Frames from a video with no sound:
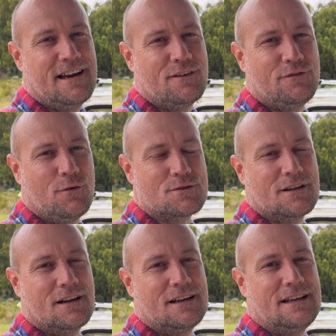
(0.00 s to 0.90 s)

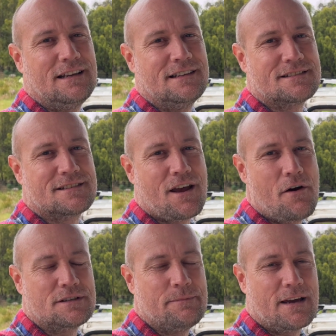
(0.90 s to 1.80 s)
Unfortunately, it's
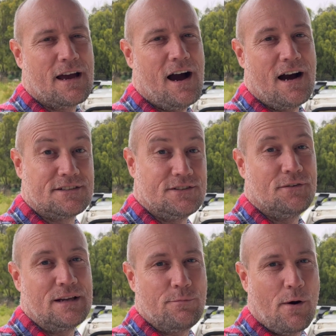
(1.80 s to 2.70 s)
going to make it hard to do
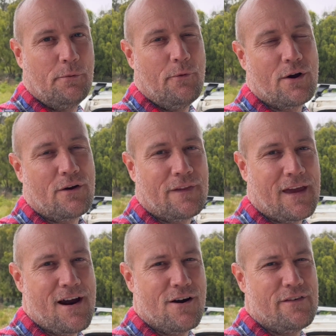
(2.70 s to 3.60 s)
any proper work on the
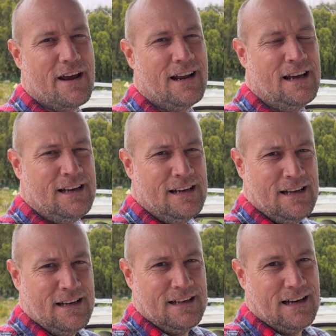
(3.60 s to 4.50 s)
caravan.
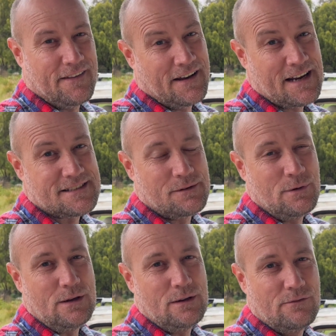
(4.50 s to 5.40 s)
The next thing
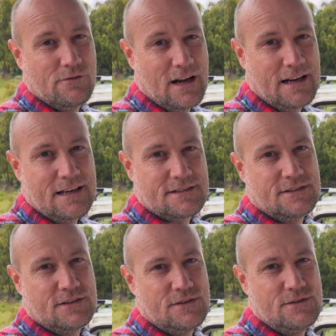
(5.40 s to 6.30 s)
we really need to
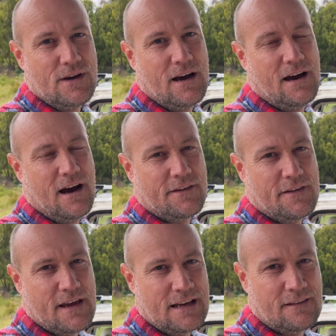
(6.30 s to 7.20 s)
do, other
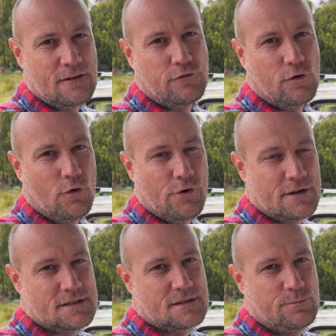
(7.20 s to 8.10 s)
than getting the floor in,
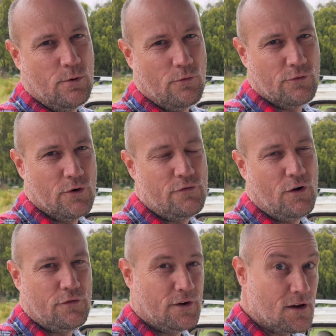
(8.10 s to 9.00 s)
is to pull the roof
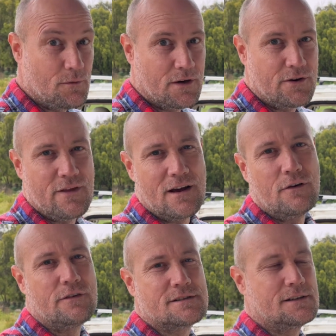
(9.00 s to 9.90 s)
off, and I don't want to do that
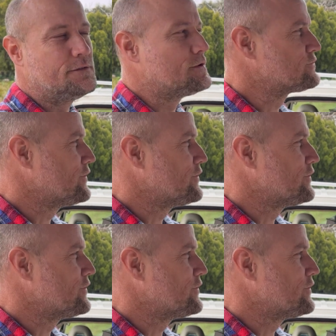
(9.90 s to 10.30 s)
obviously if it's